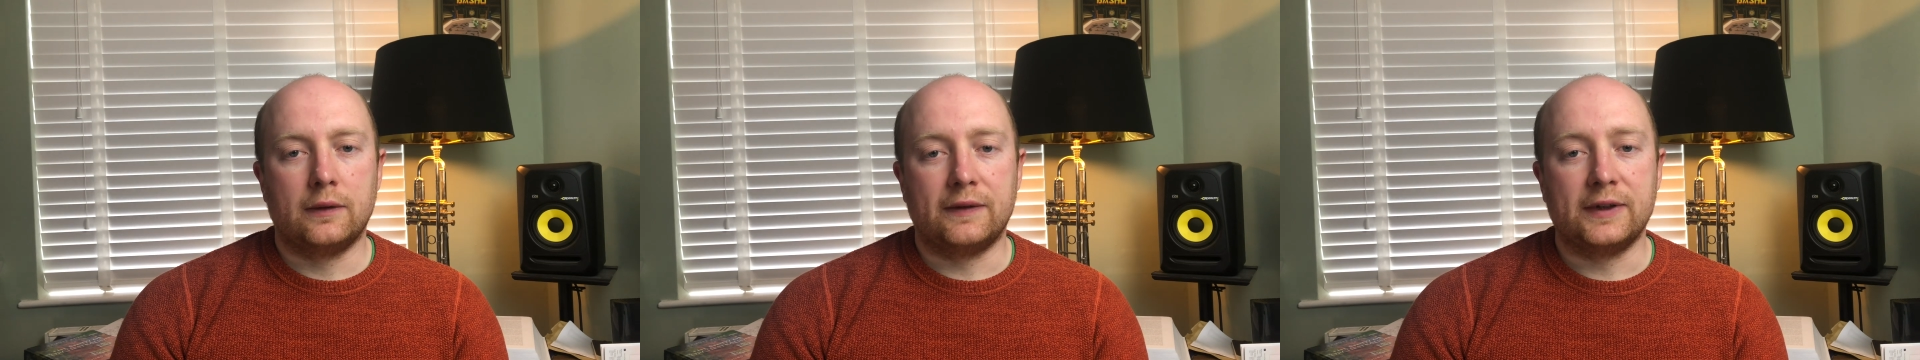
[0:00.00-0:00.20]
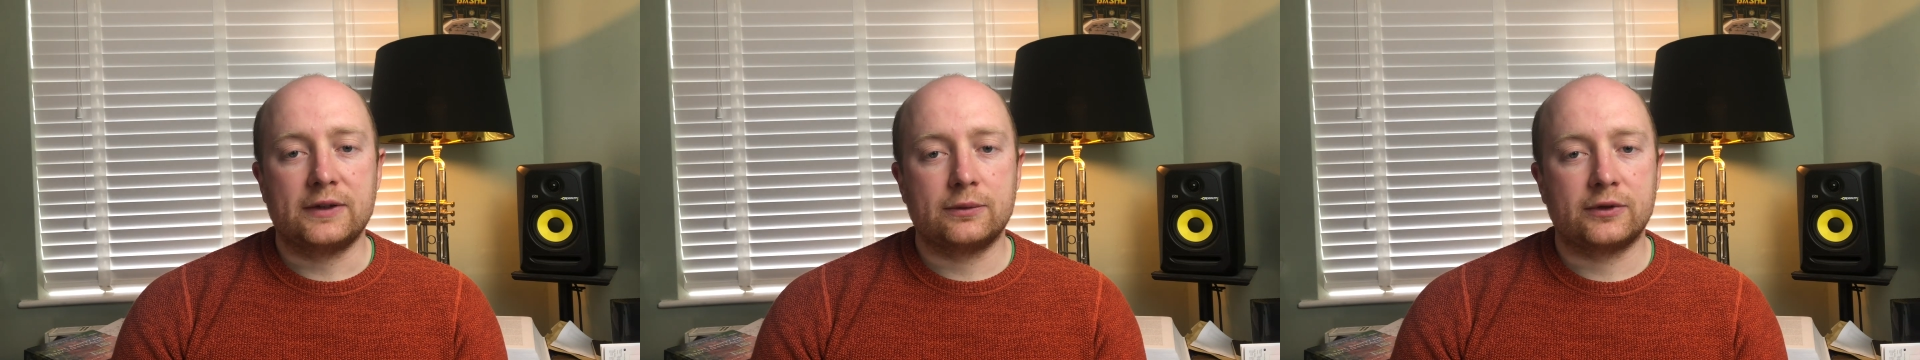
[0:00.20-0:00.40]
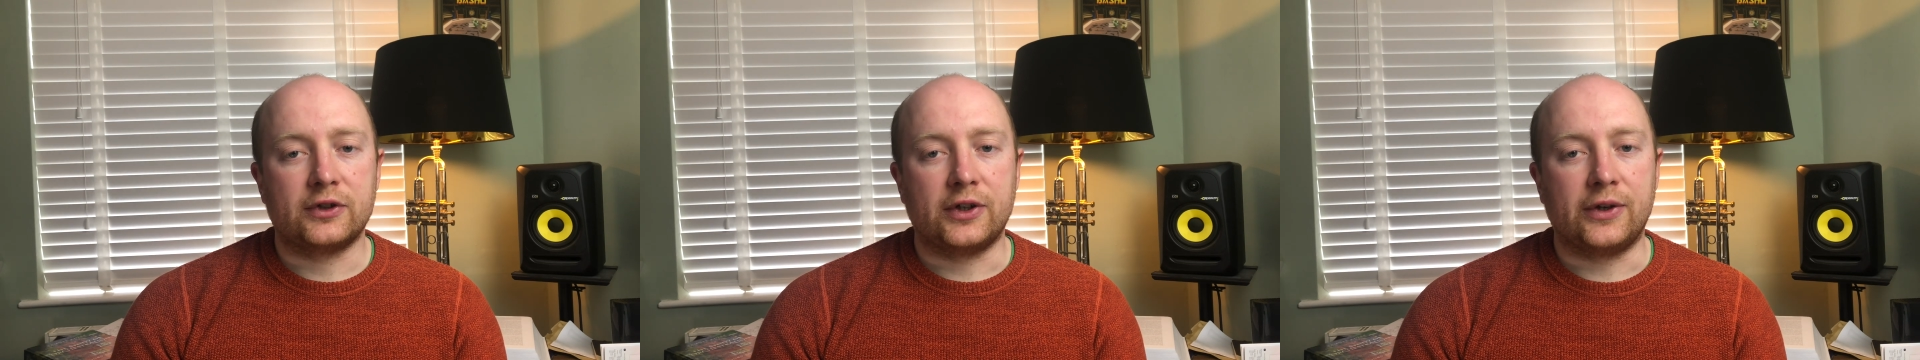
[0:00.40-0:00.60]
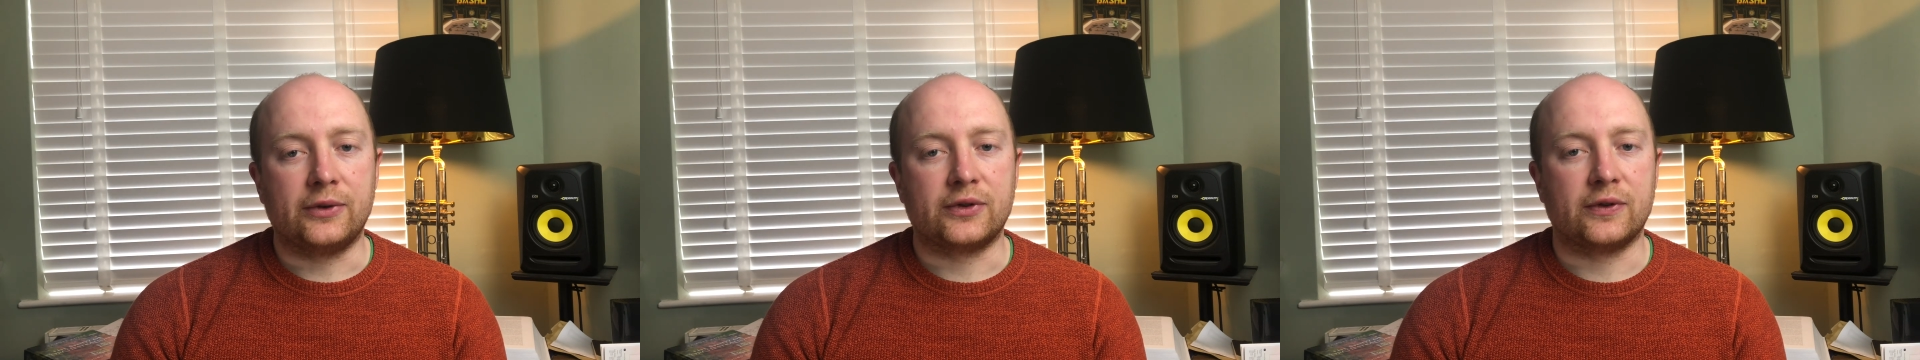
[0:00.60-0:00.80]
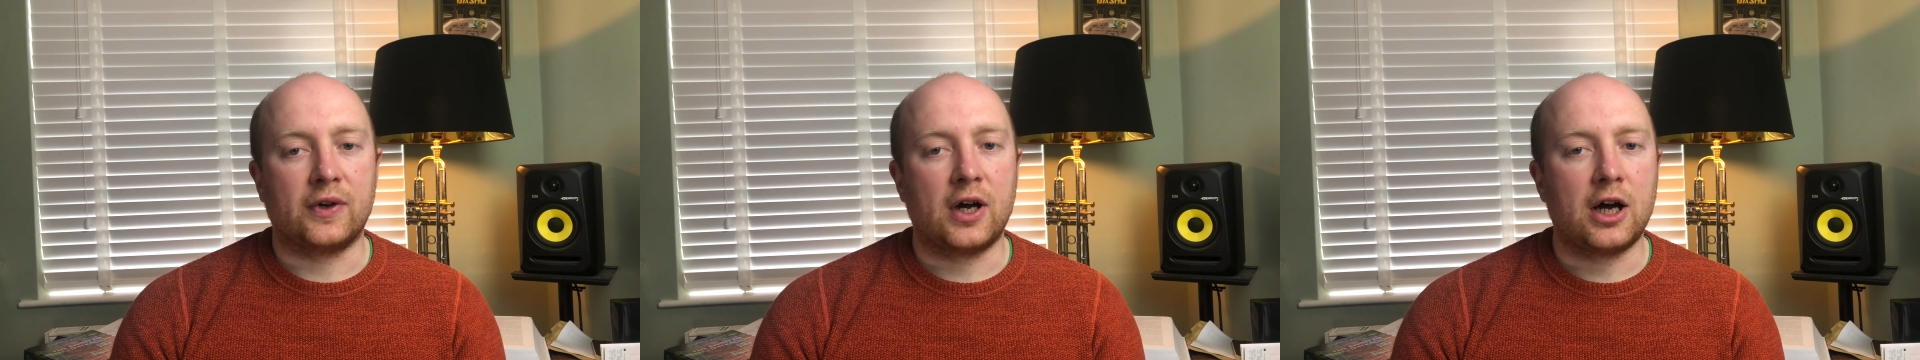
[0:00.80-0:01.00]
This was the
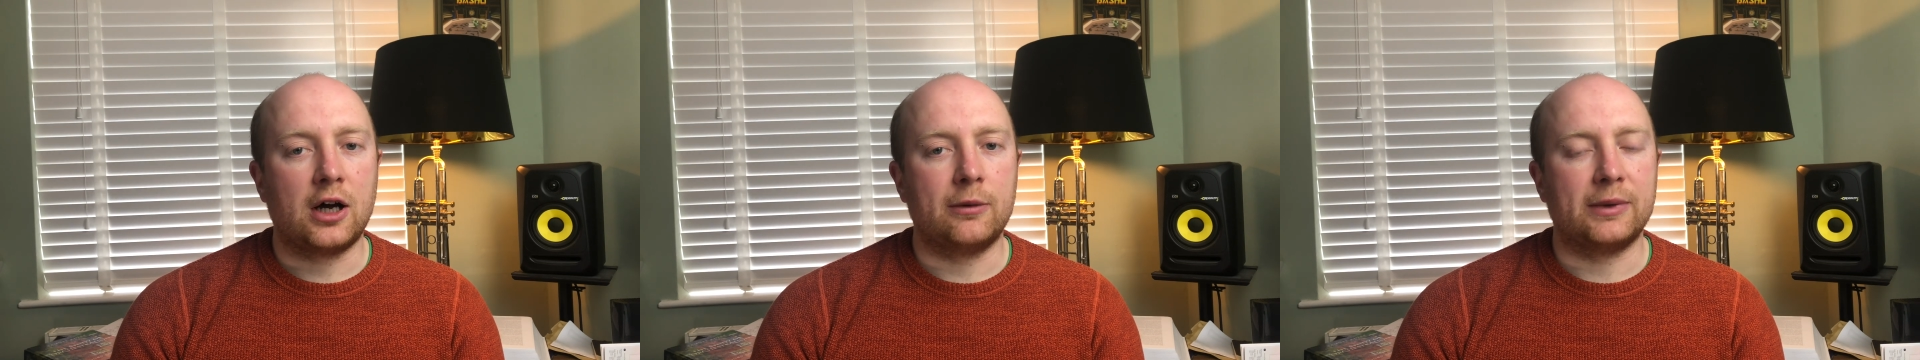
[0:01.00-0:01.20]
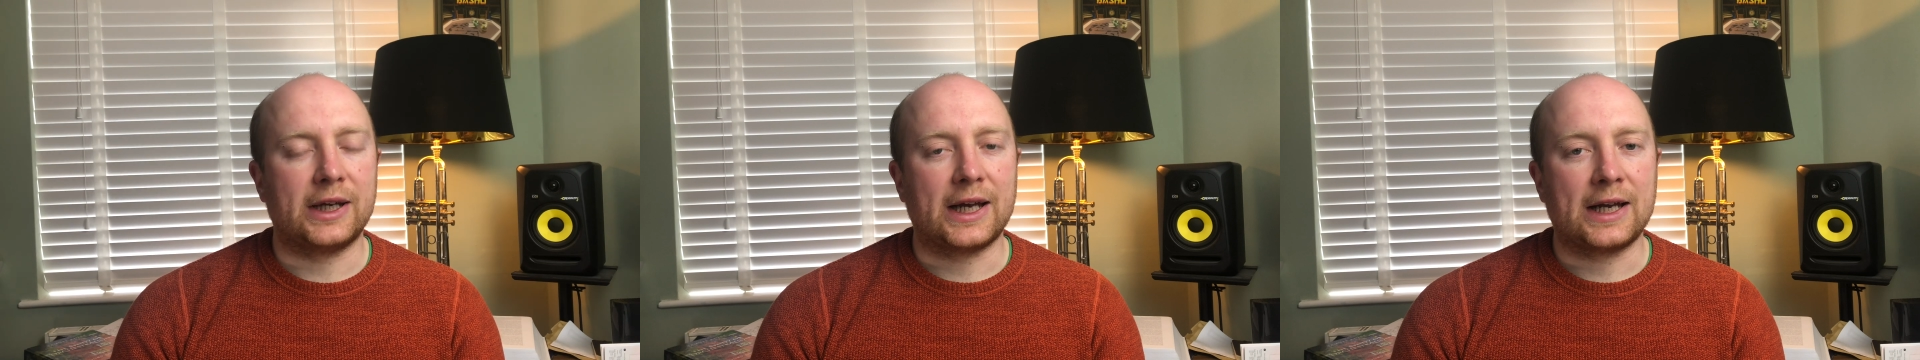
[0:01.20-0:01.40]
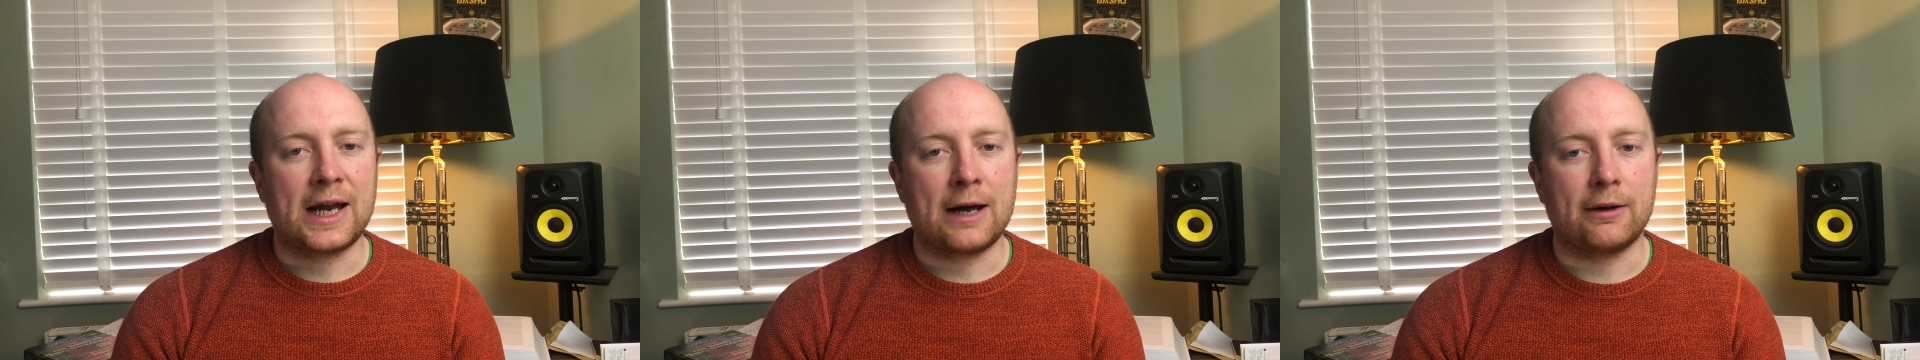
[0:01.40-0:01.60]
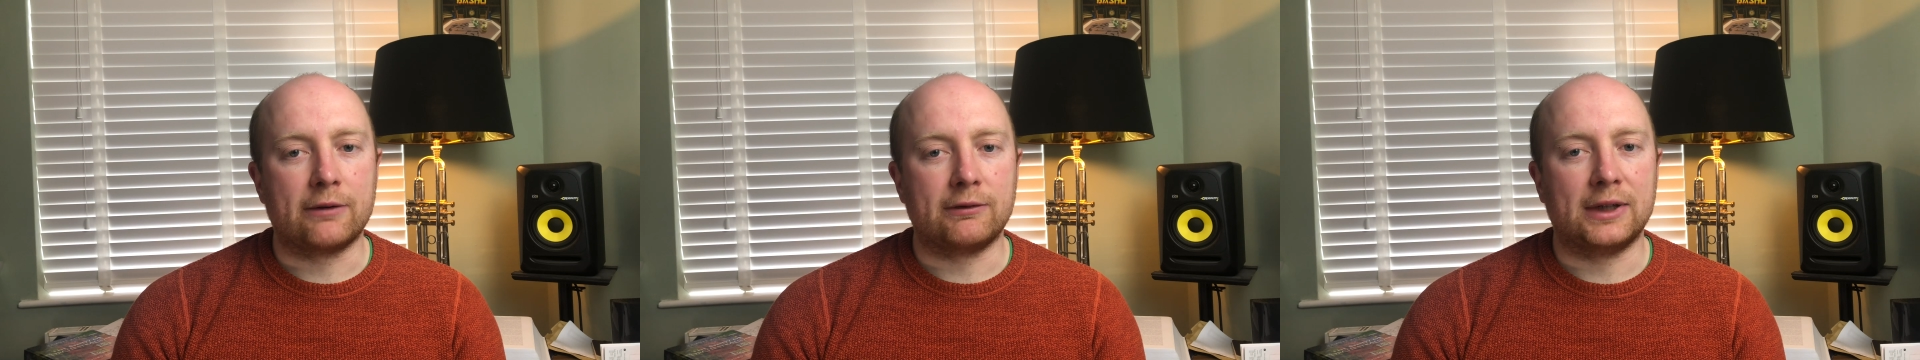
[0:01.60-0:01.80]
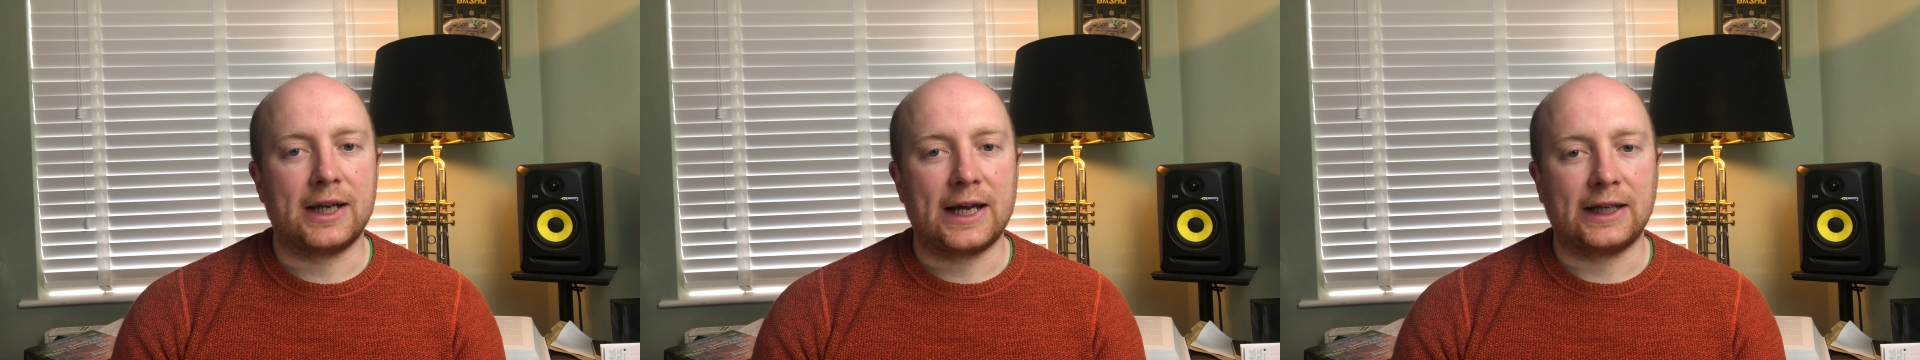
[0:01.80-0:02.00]
use of harmony and how it
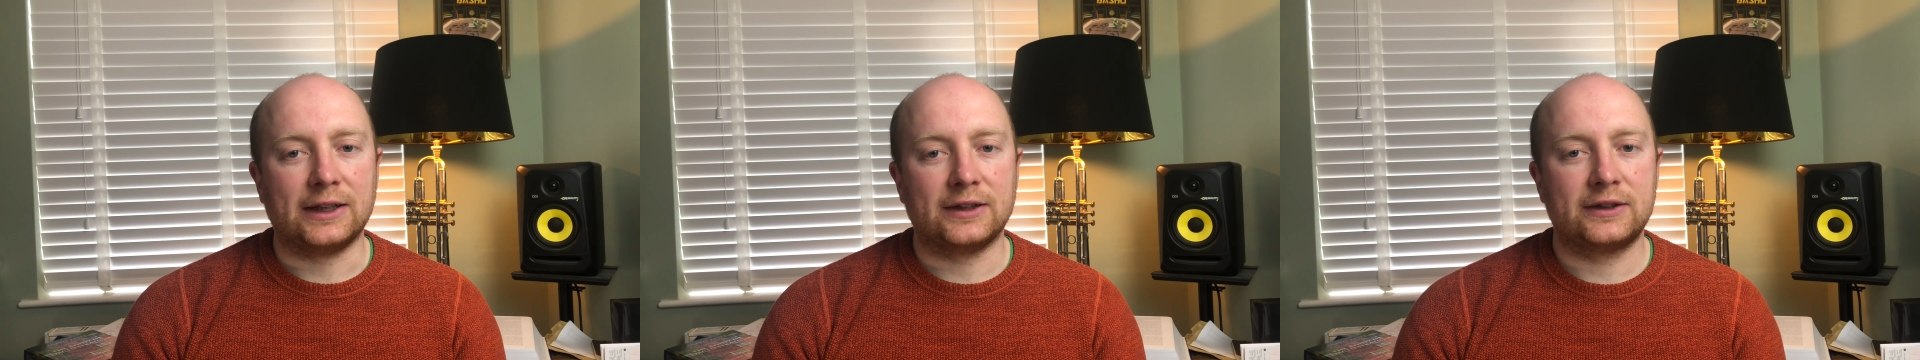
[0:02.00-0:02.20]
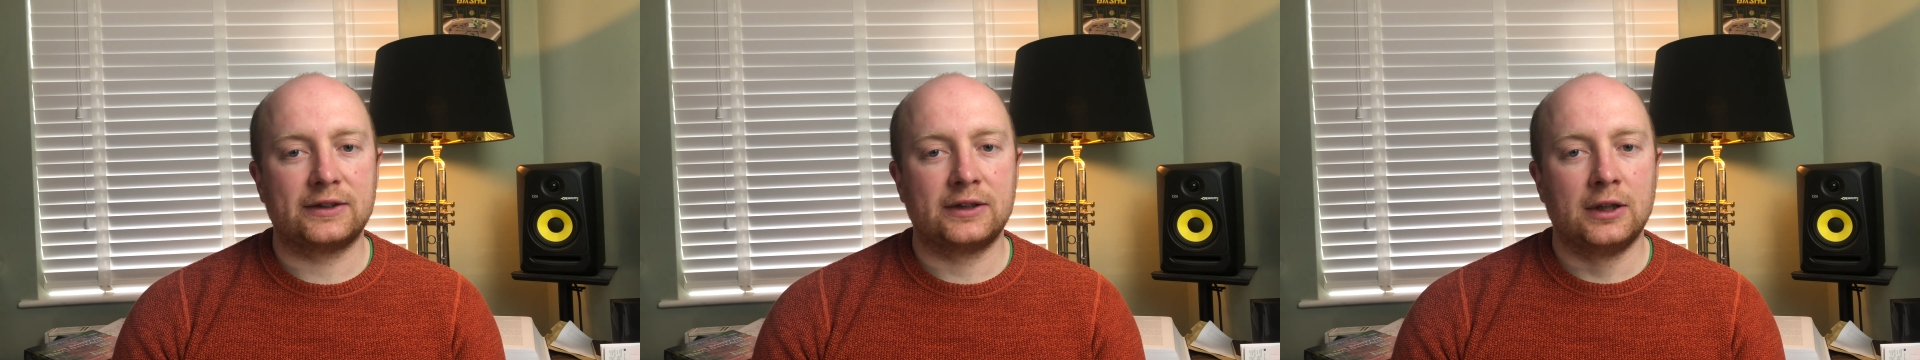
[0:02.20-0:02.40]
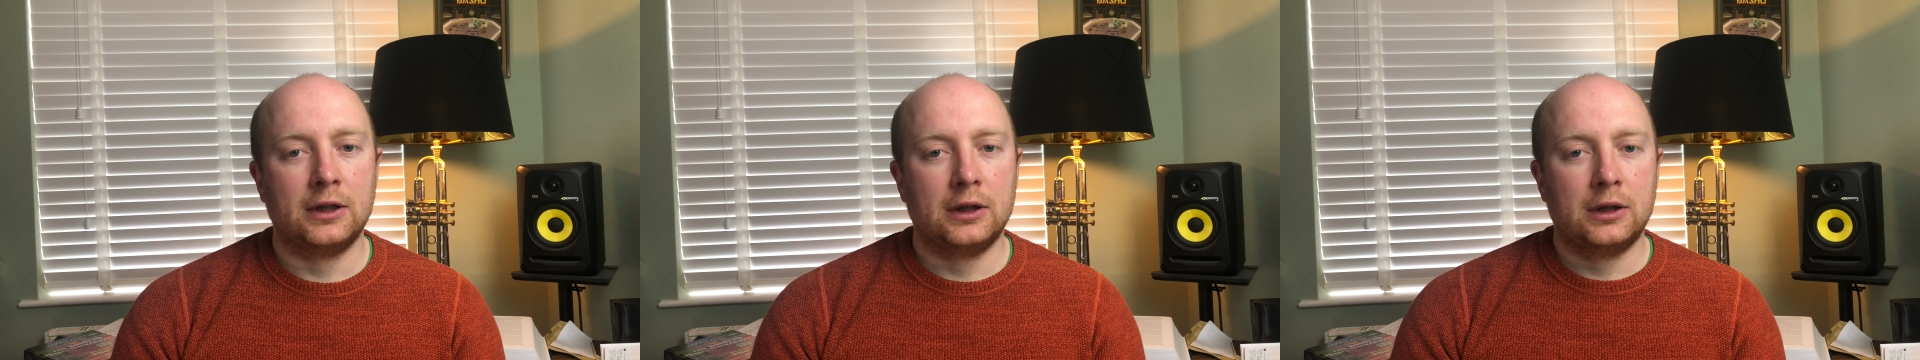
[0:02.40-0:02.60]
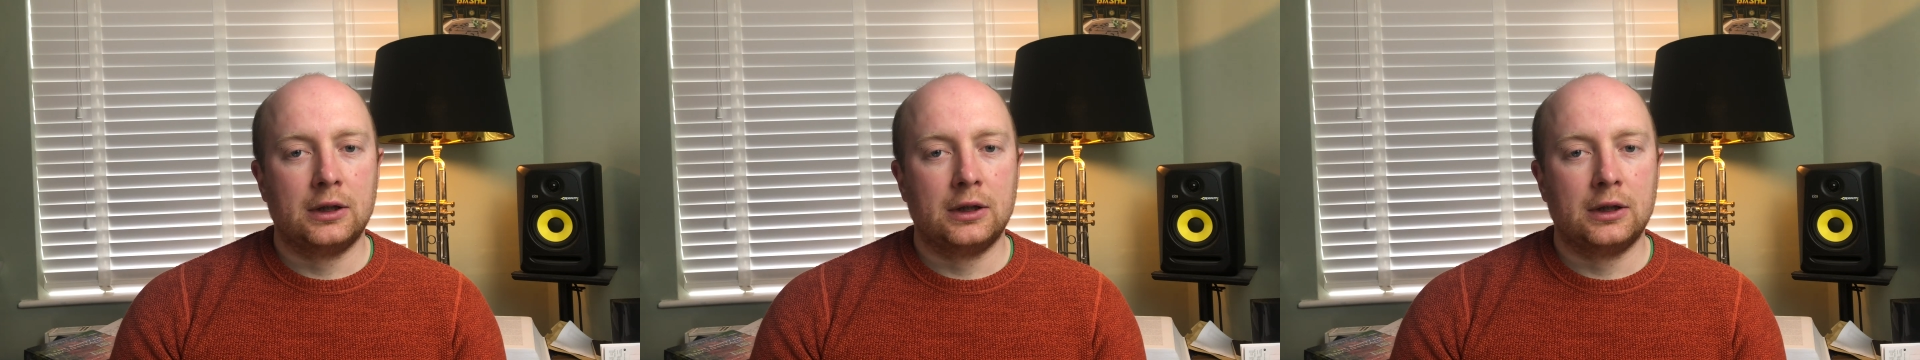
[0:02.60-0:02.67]
relates